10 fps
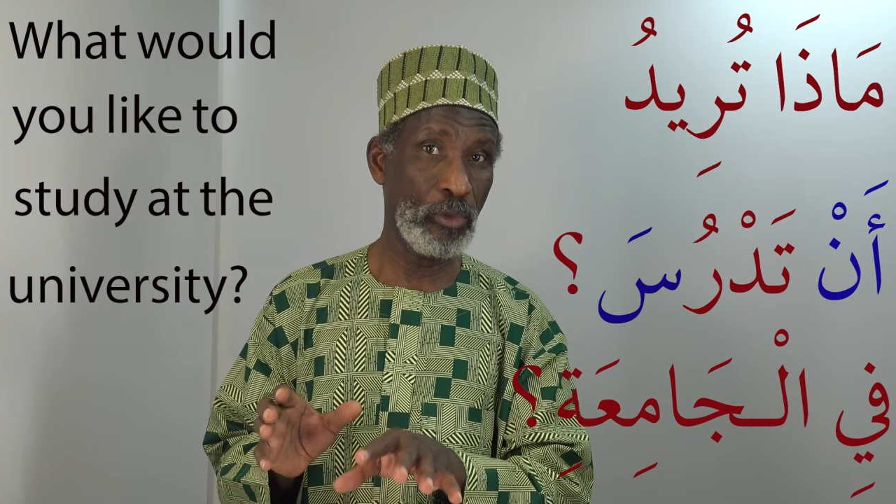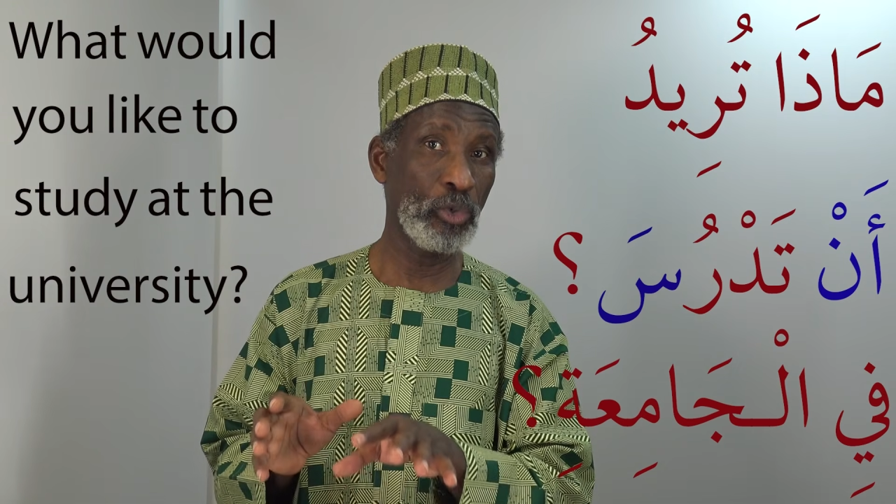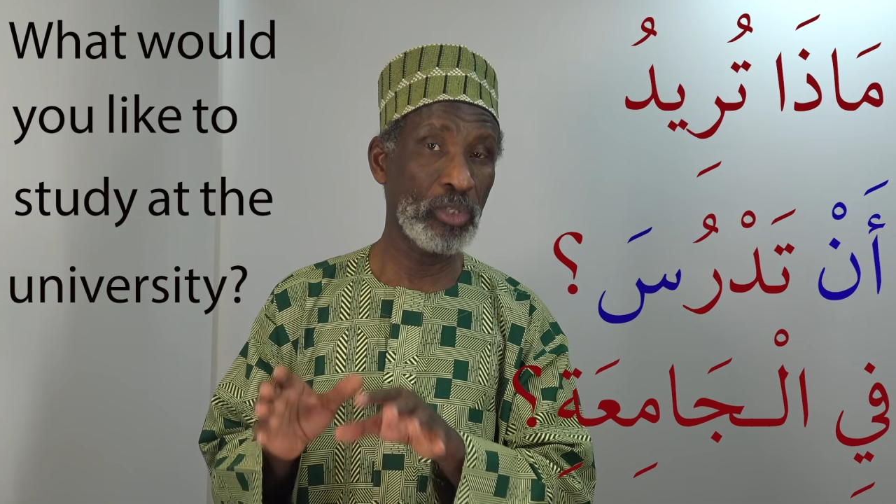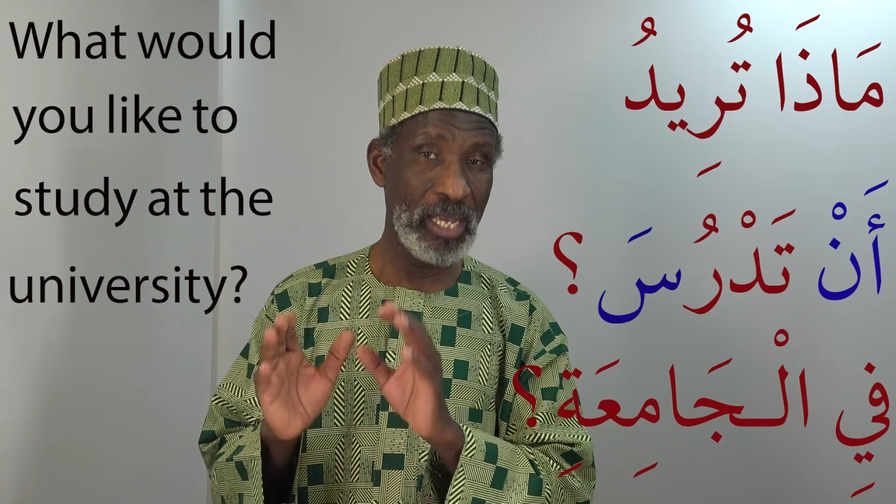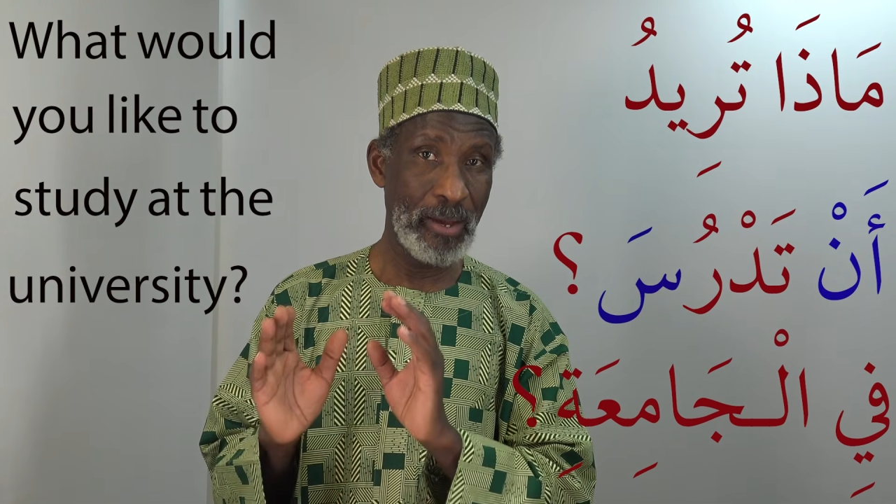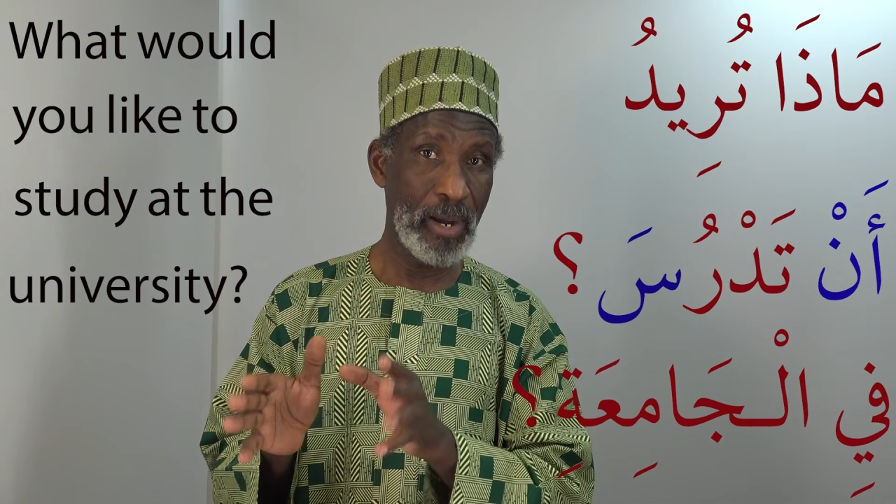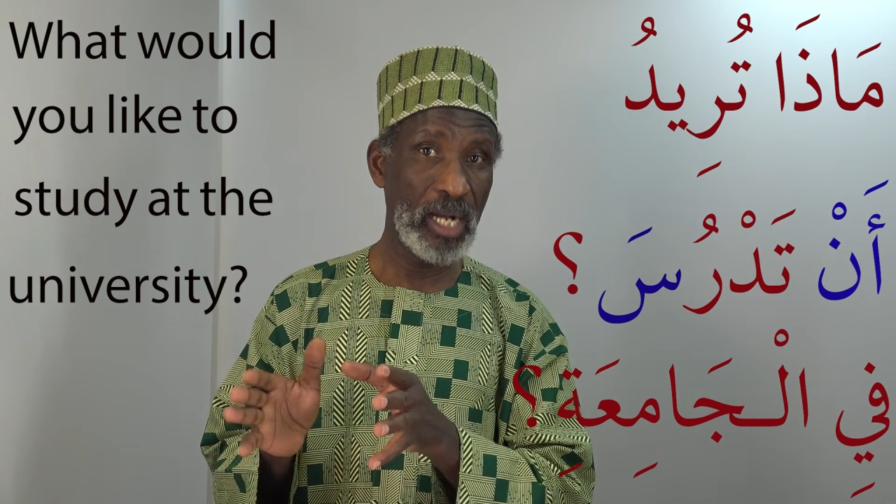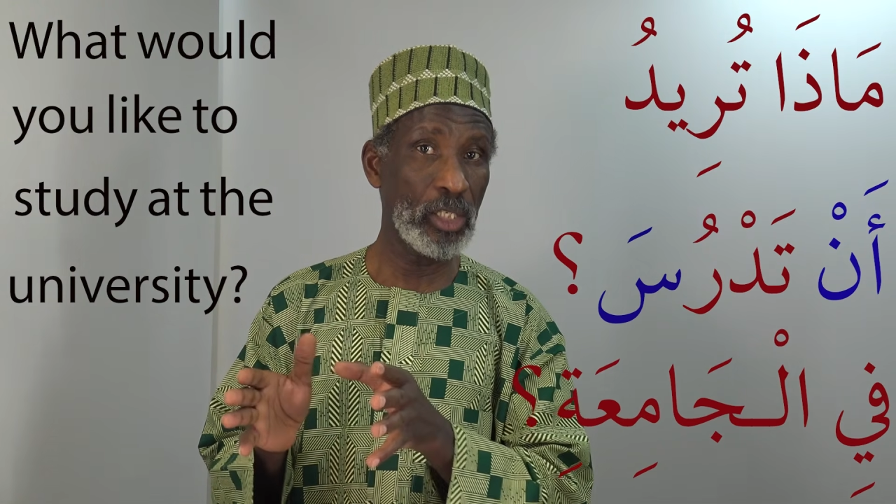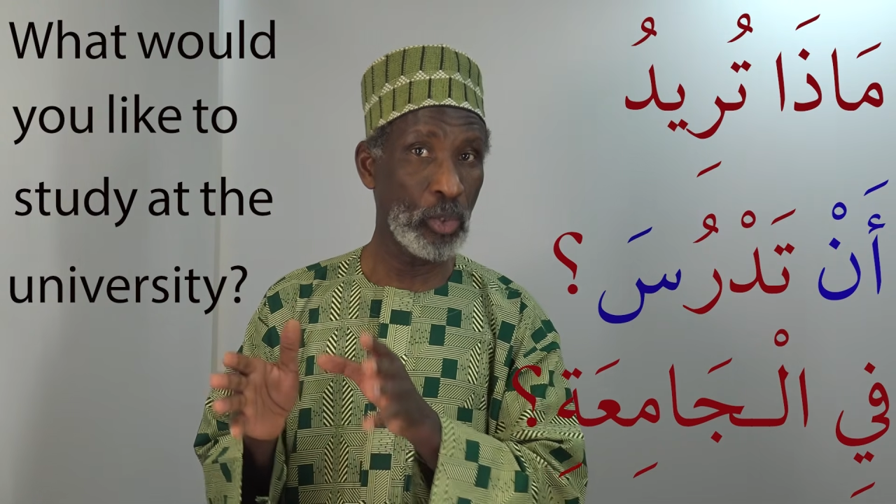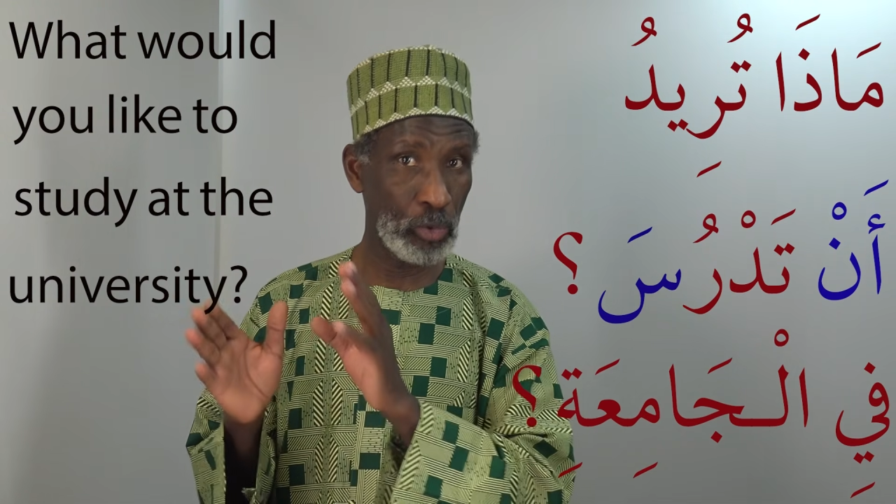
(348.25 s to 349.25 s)
those
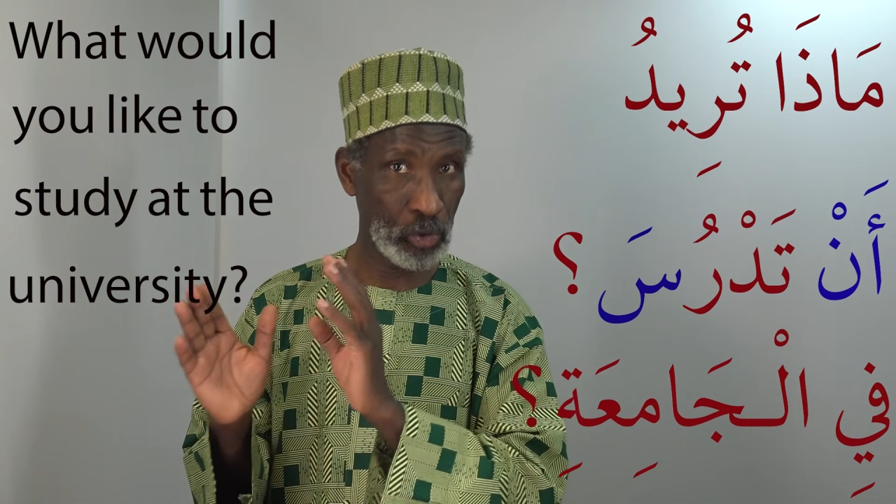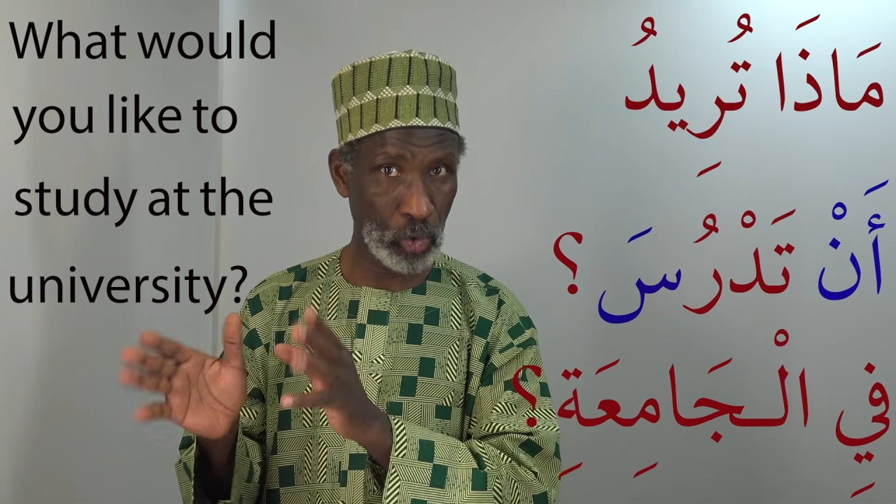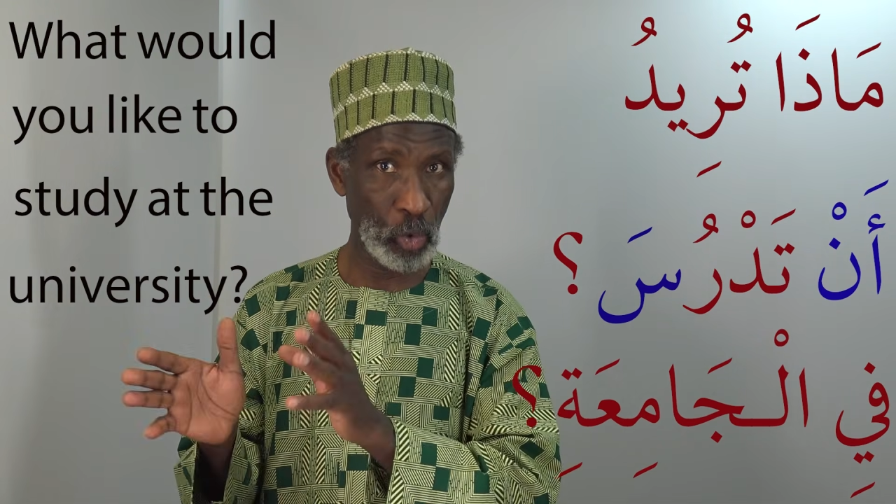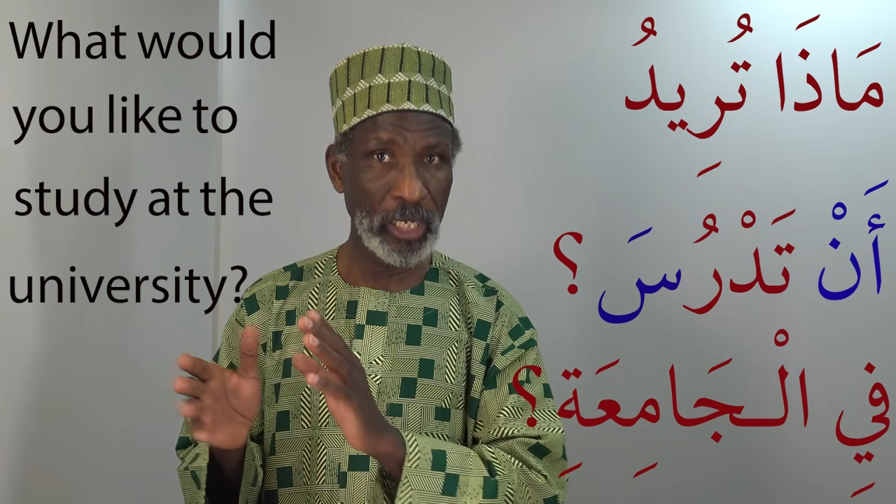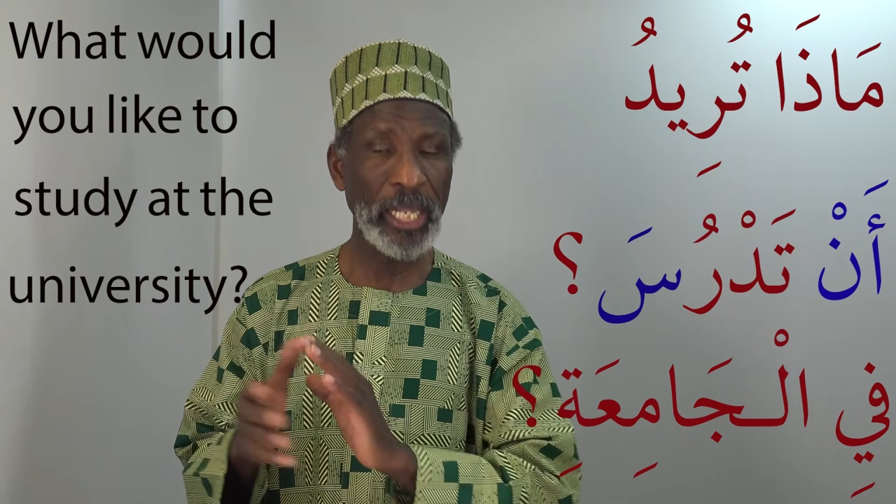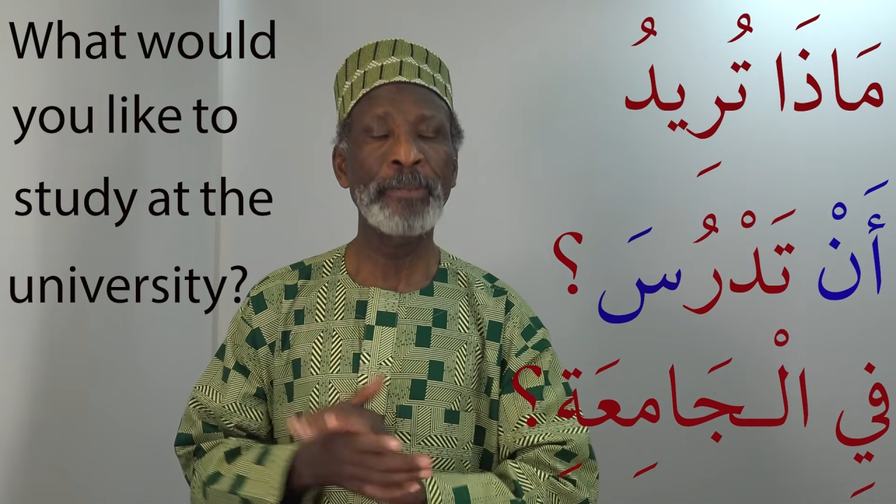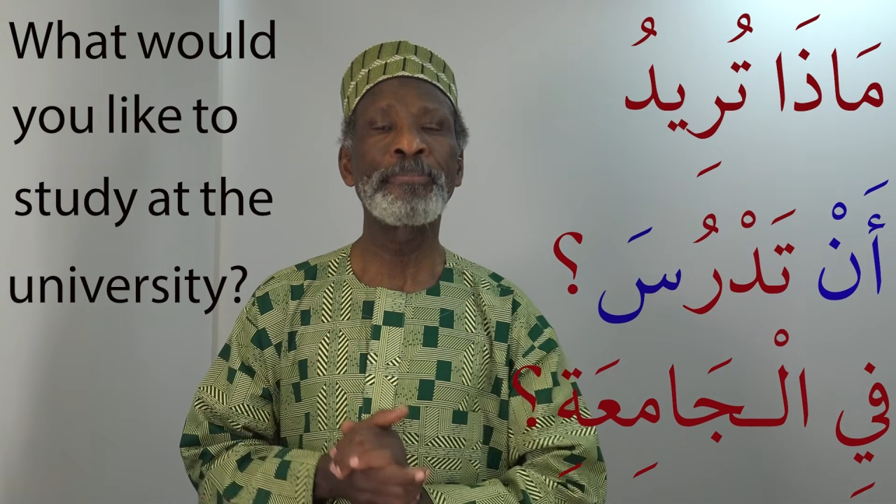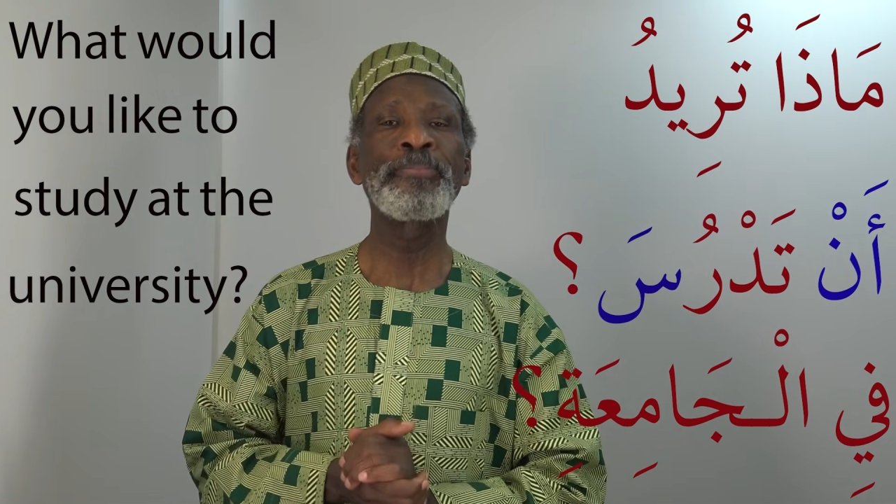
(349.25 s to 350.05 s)
particles shortly.